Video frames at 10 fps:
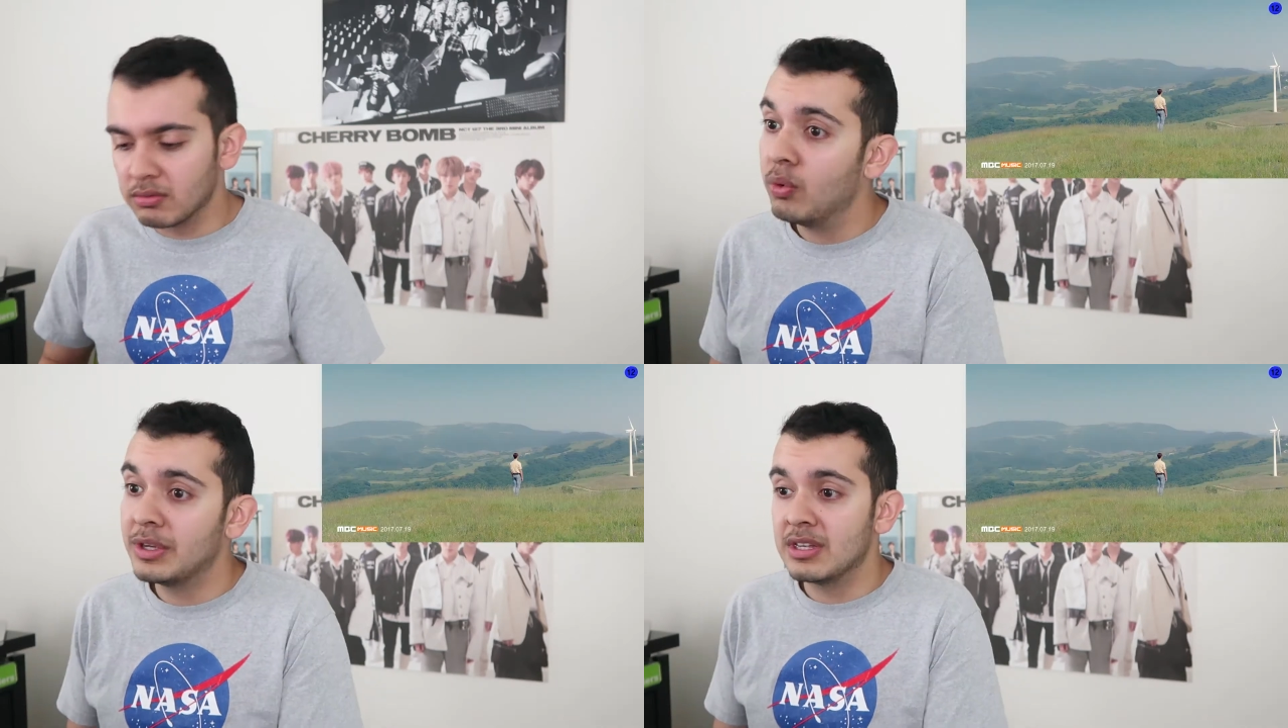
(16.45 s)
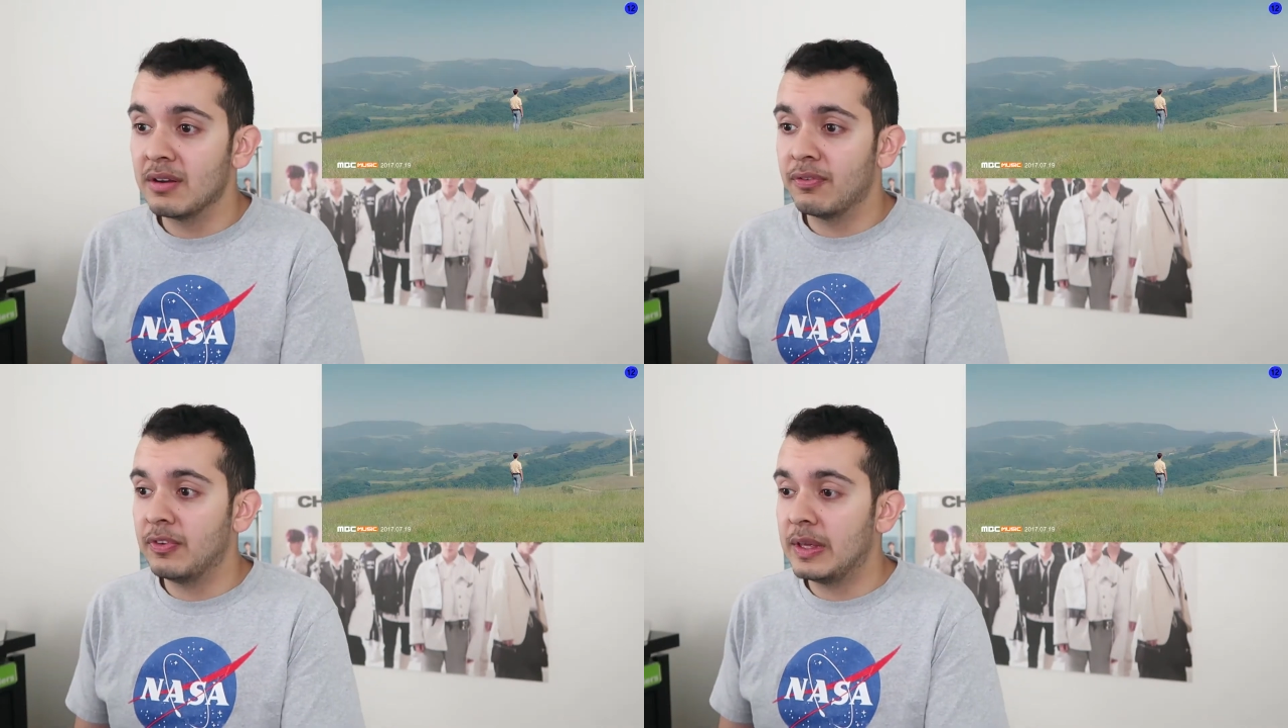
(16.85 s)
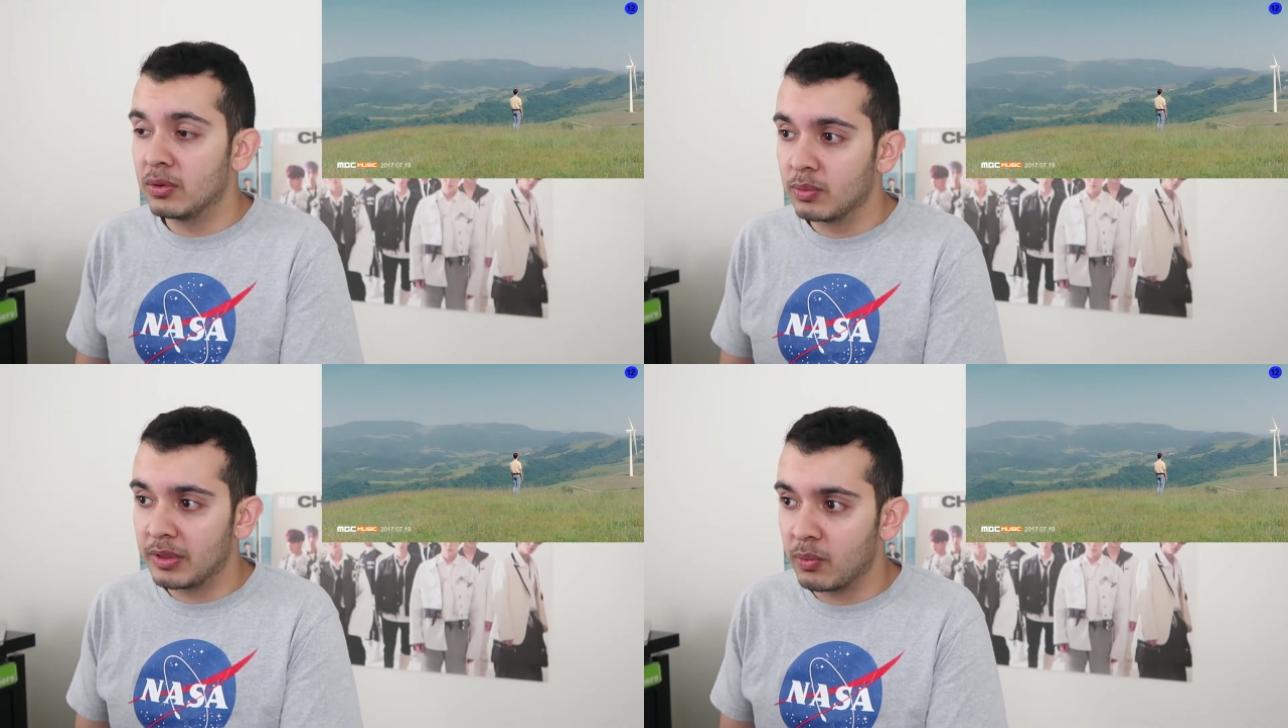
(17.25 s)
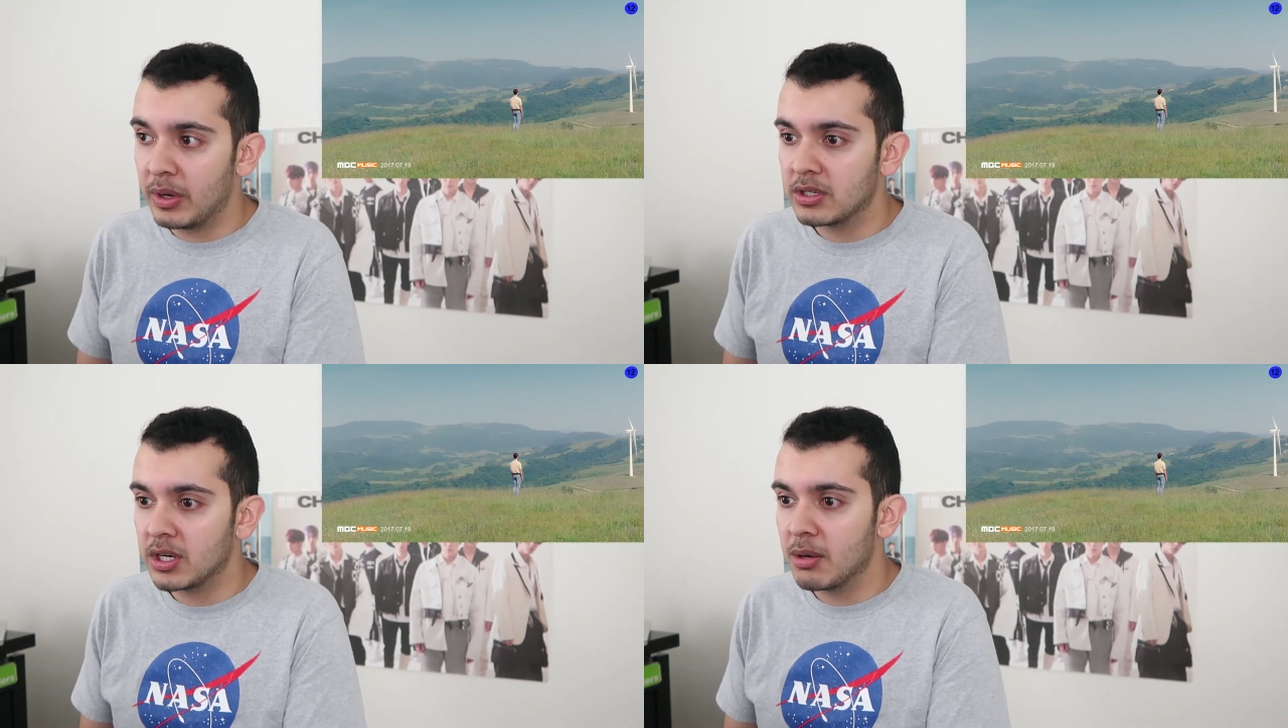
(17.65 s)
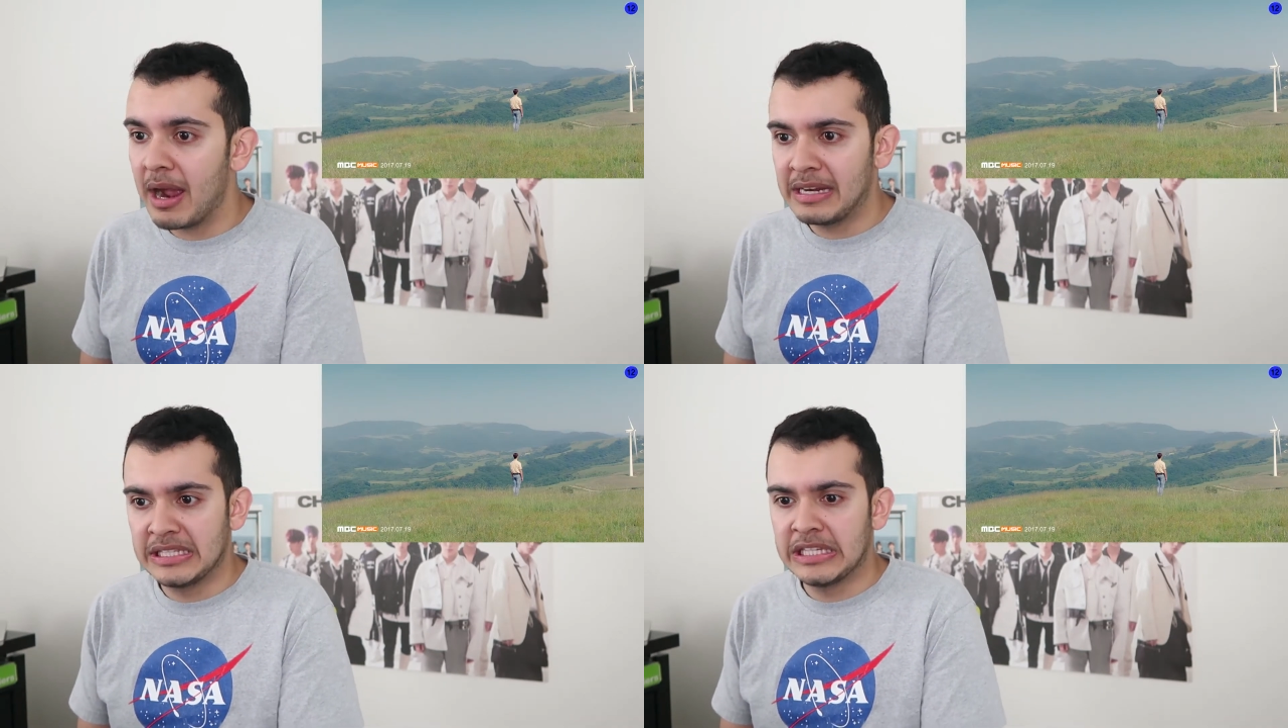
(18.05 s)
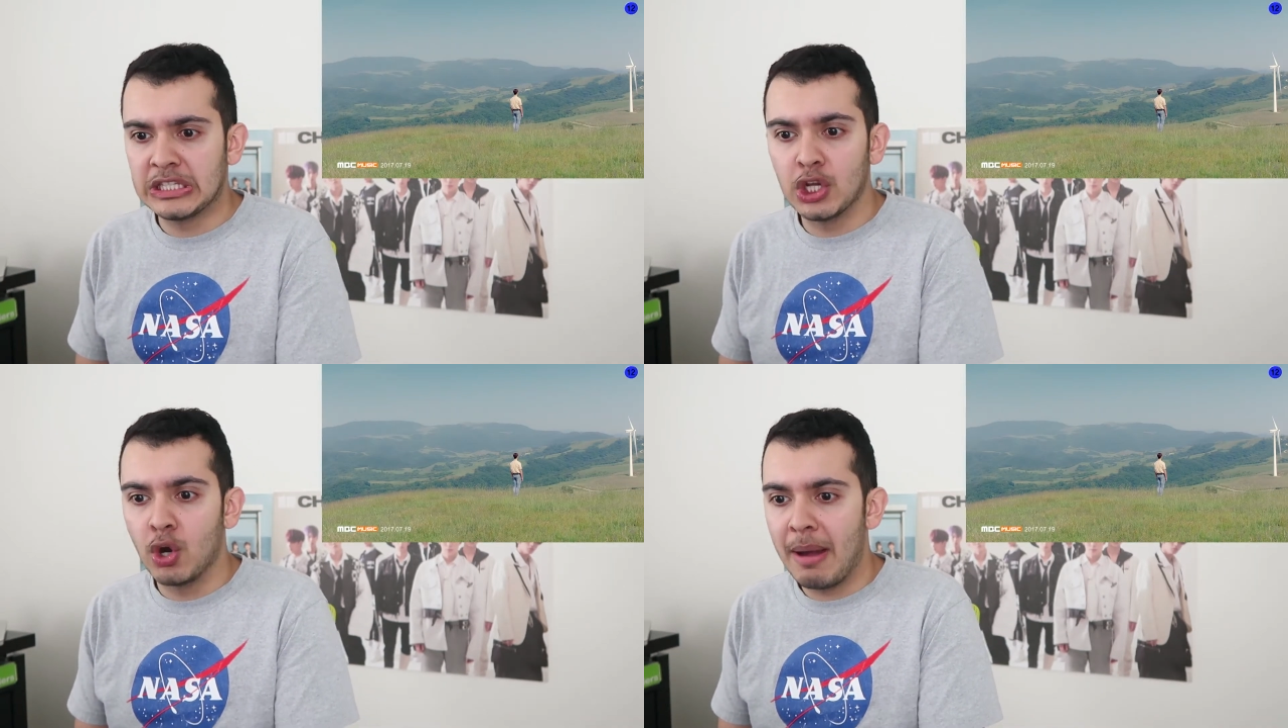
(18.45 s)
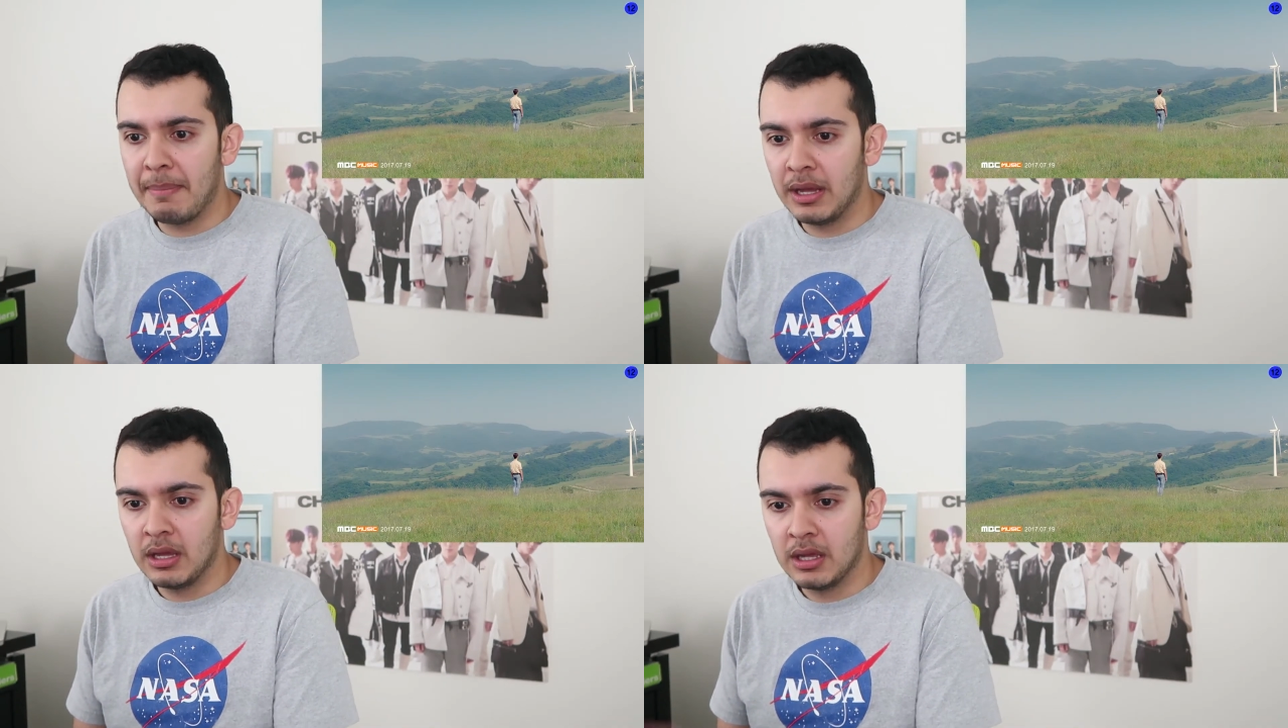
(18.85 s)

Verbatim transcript: Oh, he's in a field with a wind turbine. Is this Europe?